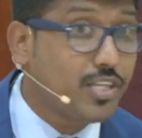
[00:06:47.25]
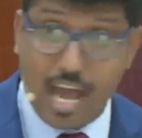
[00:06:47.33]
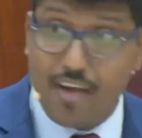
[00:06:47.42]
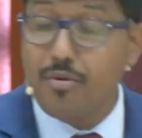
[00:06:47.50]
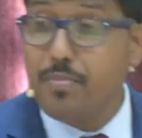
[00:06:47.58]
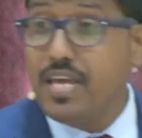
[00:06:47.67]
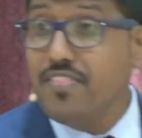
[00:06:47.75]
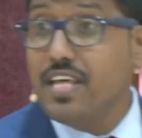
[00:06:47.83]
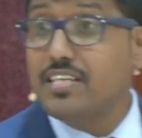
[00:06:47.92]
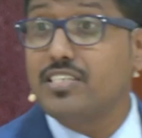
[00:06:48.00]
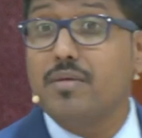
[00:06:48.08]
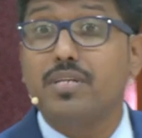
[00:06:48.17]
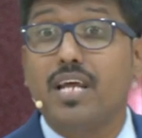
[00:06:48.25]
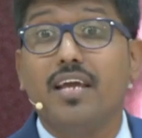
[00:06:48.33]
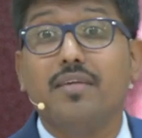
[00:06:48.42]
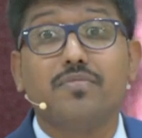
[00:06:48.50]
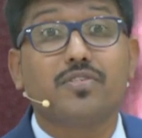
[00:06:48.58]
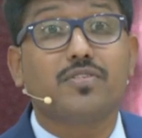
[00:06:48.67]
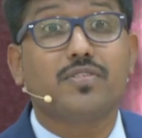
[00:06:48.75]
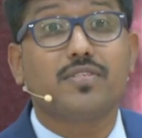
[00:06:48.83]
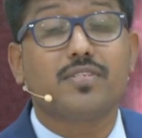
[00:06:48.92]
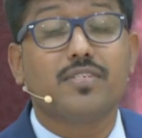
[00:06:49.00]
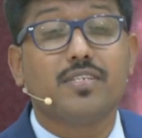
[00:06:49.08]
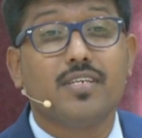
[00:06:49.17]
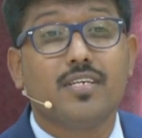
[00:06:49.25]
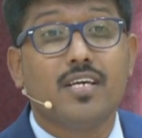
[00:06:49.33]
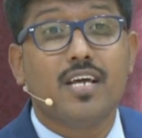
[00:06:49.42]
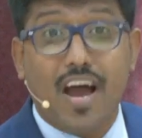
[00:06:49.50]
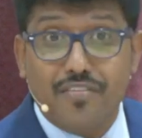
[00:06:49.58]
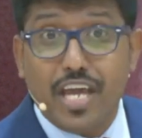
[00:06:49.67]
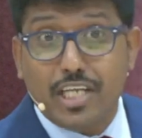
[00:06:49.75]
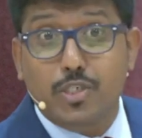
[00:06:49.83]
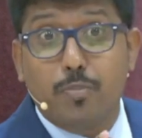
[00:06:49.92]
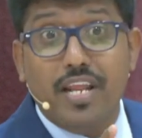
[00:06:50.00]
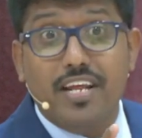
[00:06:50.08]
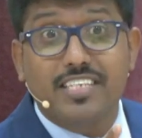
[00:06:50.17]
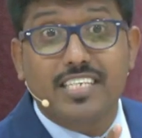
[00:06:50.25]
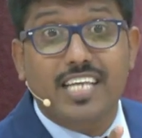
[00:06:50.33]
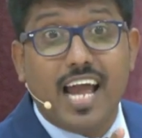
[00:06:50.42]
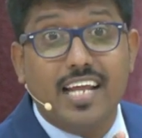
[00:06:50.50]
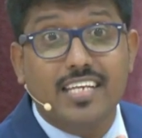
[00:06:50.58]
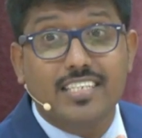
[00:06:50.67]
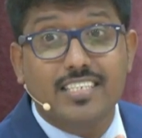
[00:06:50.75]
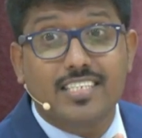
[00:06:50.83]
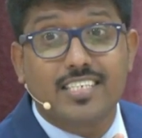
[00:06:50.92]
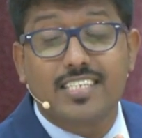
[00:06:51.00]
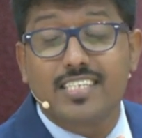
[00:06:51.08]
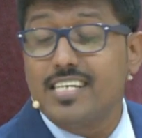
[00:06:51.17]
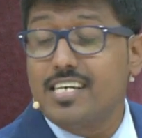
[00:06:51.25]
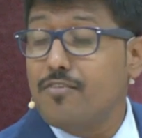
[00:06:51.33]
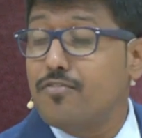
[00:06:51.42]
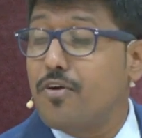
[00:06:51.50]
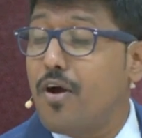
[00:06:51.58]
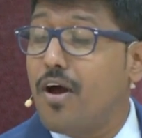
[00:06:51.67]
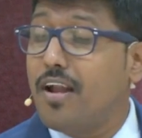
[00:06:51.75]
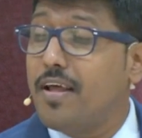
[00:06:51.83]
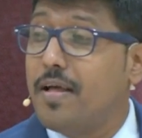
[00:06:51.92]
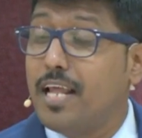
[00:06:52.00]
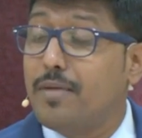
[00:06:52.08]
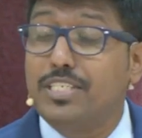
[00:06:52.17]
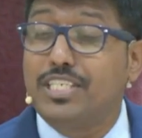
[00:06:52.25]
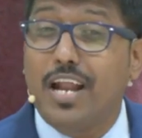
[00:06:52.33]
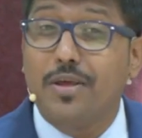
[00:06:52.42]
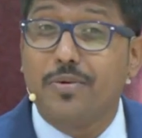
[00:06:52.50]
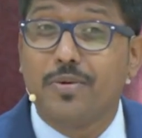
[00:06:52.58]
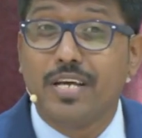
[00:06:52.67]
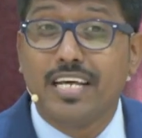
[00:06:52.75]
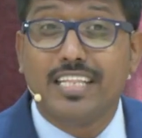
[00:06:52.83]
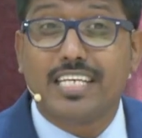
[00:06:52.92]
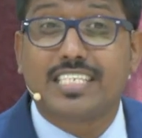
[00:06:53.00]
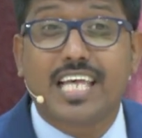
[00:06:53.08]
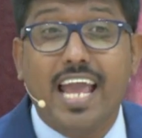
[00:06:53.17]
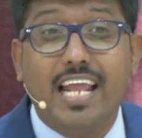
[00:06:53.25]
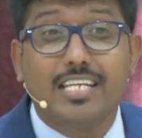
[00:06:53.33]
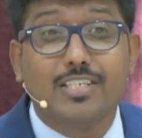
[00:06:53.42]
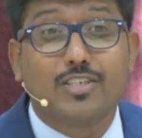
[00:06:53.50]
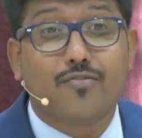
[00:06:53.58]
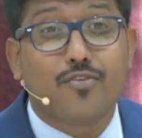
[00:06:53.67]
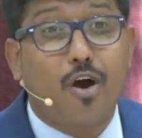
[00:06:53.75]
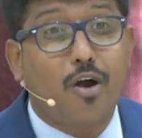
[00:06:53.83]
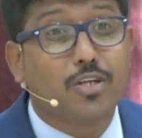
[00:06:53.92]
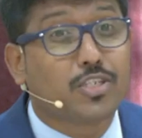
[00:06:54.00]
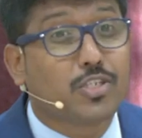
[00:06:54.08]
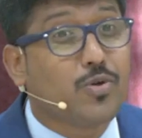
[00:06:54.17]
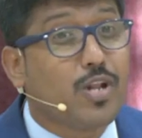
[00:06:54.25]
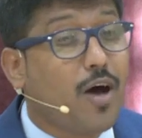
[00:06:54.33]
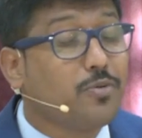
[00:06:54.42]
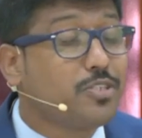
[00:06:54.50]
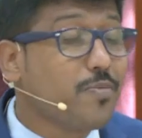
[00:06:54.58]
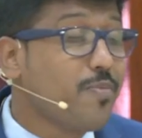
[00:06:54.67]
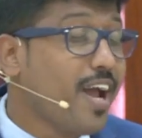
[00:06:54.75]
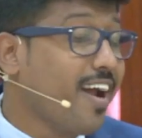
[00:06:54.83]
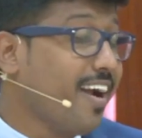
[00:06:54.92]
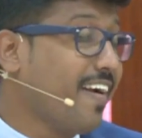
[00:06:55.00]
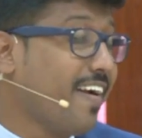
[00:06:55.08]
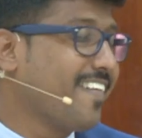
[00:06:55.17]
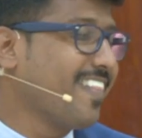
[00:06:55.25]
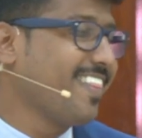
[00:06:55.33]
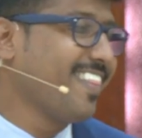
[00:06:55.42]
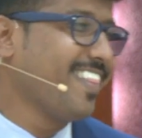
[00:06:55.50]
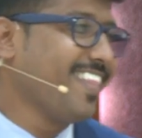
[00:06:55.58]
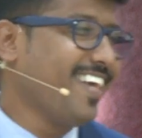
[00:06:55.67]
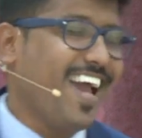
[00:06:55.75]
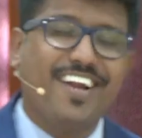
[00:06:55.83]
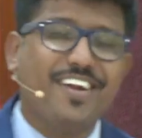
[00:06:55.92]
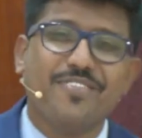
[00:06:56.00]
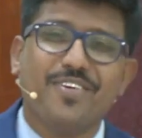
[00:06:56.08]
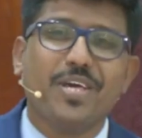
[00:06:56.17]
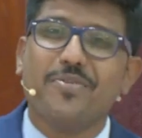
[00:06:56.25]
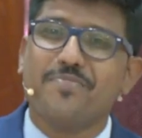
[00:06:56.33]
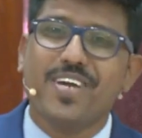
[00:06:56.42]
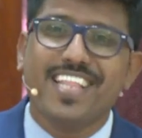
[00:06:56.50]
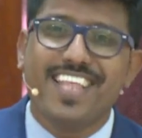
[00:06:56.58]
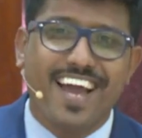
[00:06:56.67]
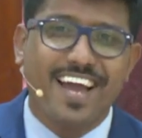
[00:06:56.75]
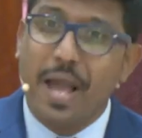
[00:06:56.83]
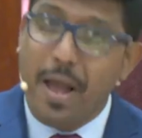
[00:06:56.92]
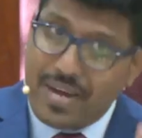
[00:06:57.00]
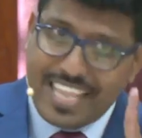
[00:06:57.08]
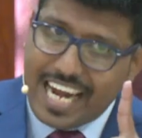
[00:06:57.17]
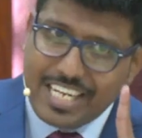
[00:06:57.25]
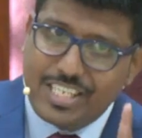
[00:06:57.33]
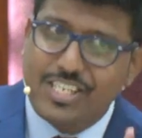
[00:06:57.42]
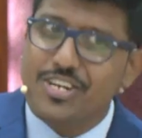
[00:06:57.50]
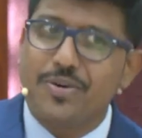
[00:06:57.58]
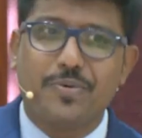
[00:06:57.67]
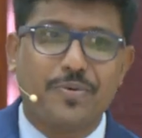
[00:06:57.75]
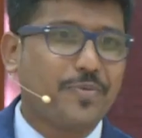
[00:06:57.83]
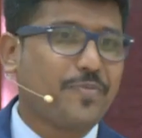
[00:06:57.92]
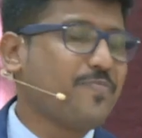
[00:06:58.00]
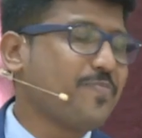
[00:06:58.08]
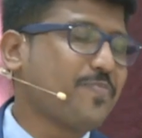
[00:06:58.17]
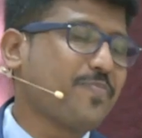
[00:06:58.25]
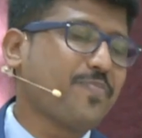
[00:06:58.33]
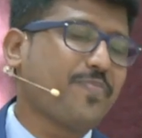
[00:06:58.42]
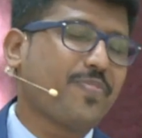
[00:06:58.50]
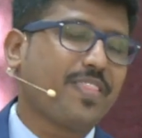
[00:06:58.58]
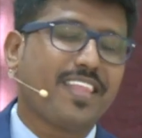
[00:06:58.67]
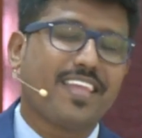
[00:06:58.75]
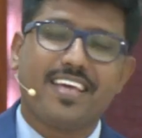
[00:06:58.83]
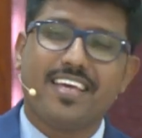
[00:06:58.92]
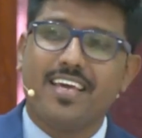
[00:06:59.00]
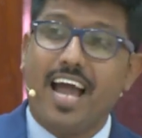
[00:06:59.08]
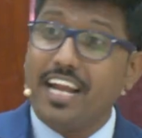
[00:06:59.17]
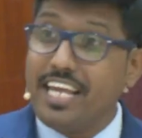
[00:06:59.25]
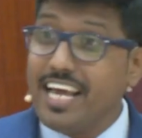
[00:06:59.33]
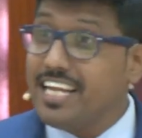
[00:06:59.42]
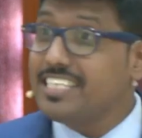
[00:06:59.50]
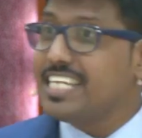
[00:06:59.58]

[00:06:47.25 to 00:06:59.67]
Have you been there sometimes? Have you experienced the silence of God? Let me tell you, the silence of God is too loud to bear. I don't know whether you've been there, but that is true. And here is a